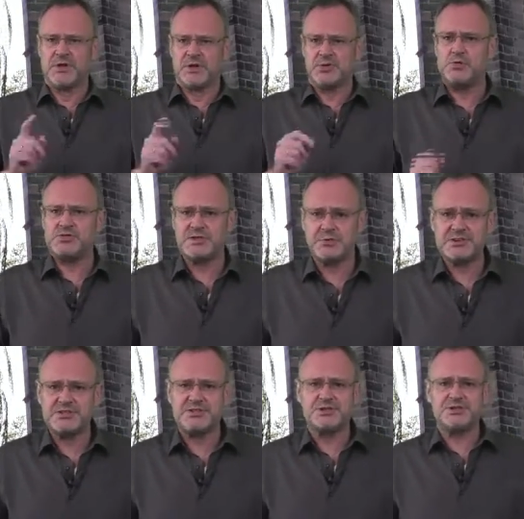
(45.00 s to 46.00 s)
Use the
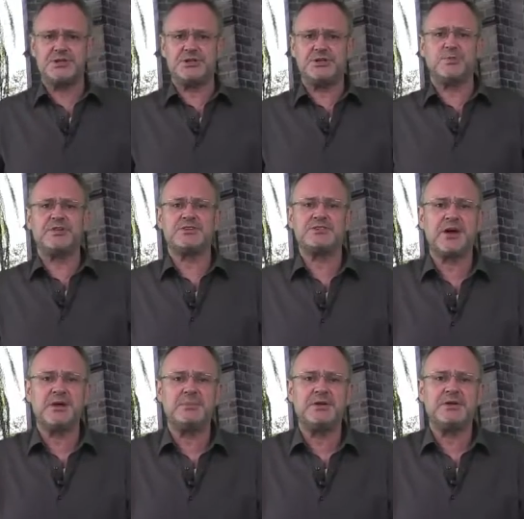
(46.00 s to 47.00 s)
question sheet with its
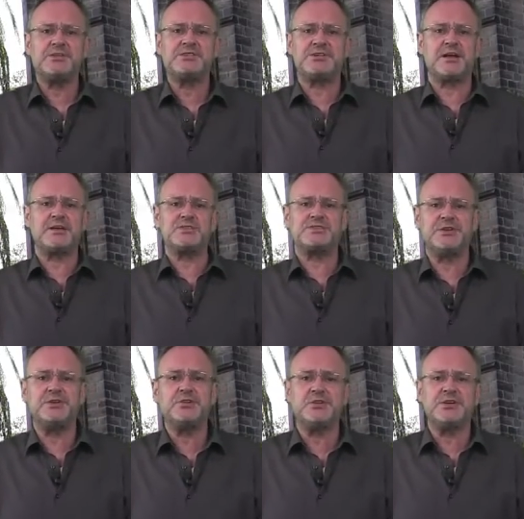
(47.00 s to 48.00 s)
hyperlinks and its
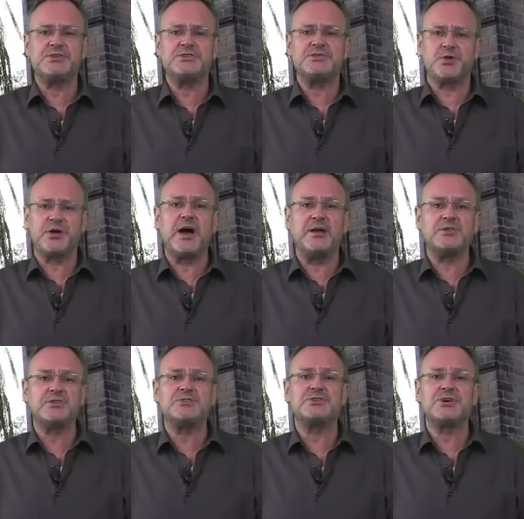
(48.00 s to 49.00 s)
video links for
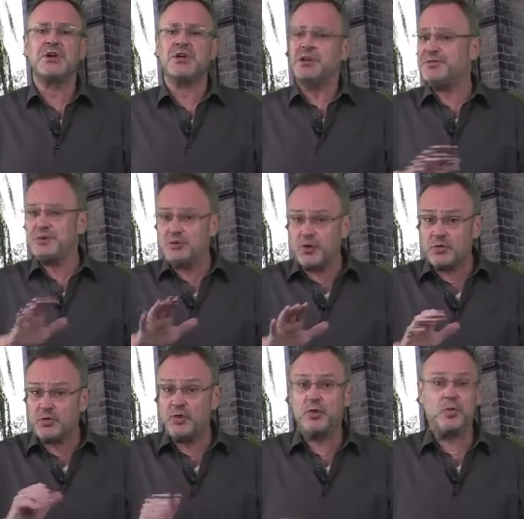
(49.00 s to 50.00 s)
guidance if you don't
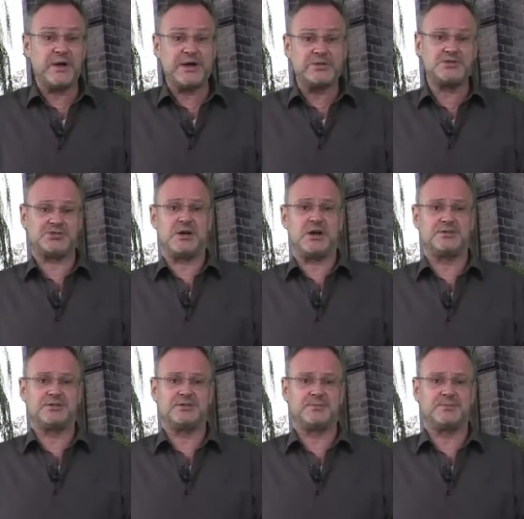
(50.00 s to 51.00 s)
know where to
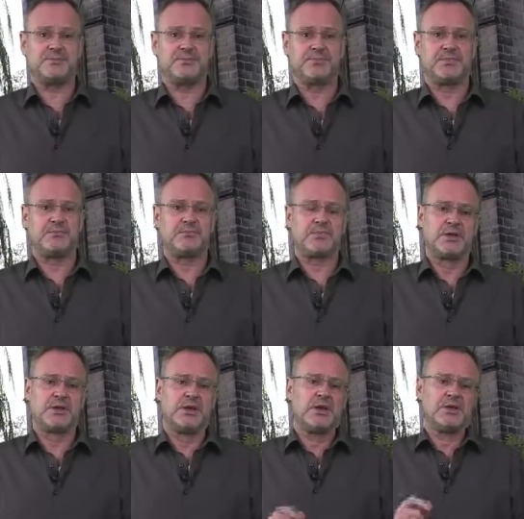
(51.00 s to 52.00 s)
start.
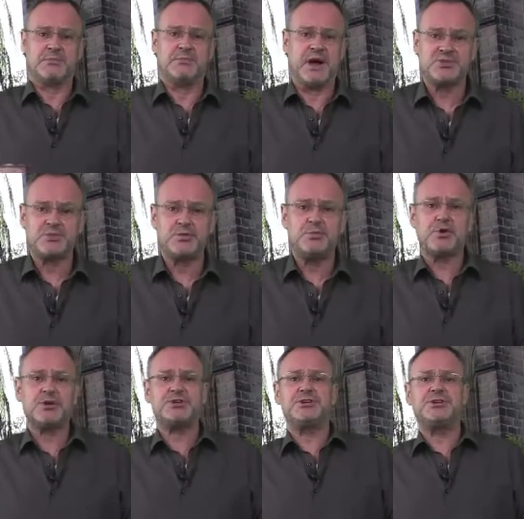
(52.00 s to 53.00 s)
The mastery
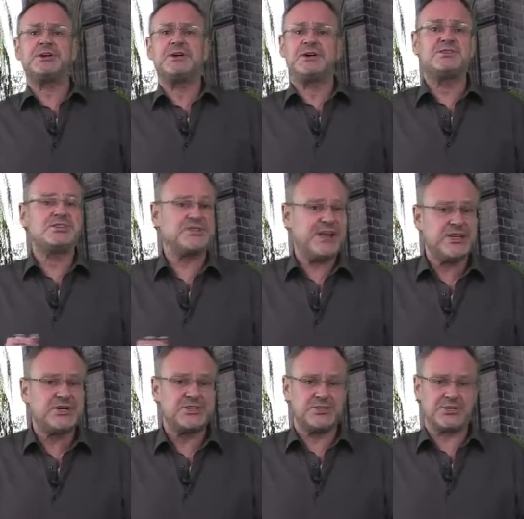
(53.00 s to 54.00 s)
worksheet is a
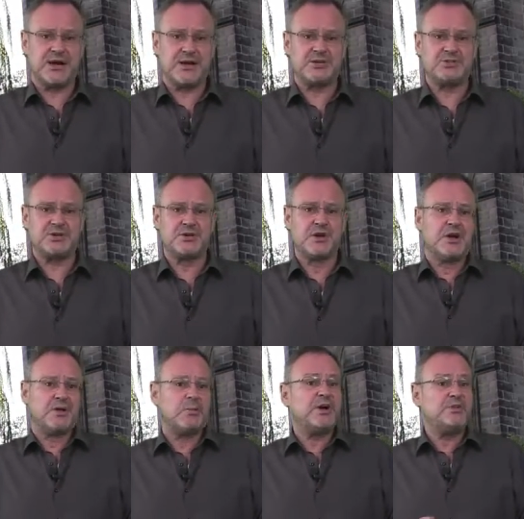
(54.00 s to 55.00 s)
selection task
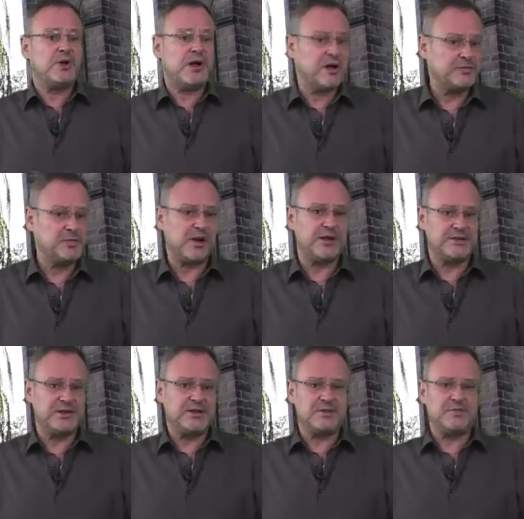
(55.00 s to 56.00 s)
where you have to
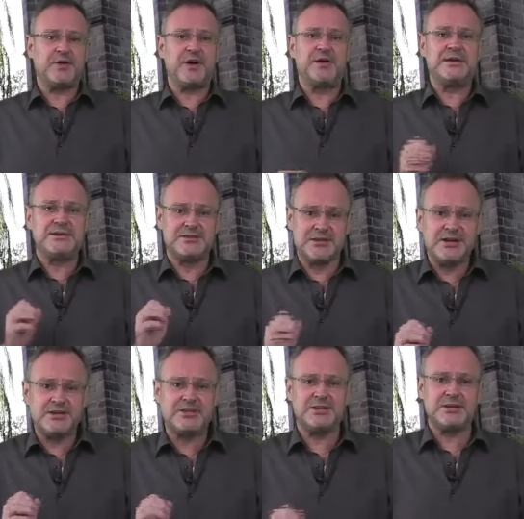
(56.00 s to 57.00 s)
identify
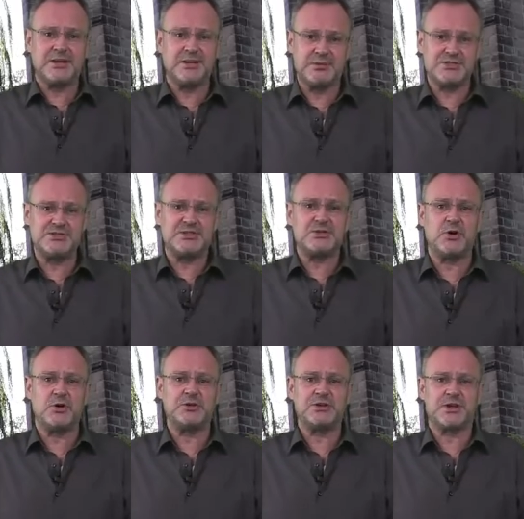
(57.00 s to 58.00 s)
deictic elements in
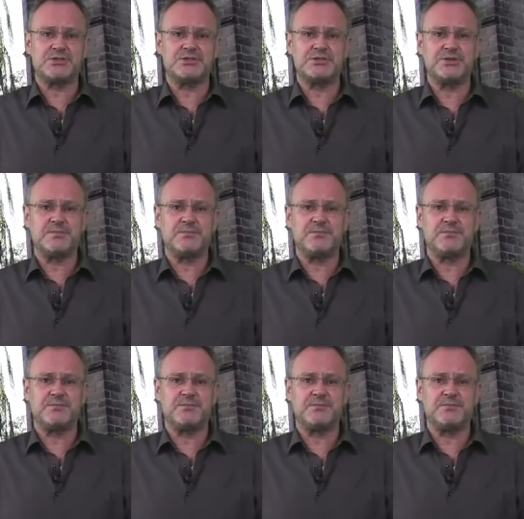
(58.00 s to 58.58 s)
context.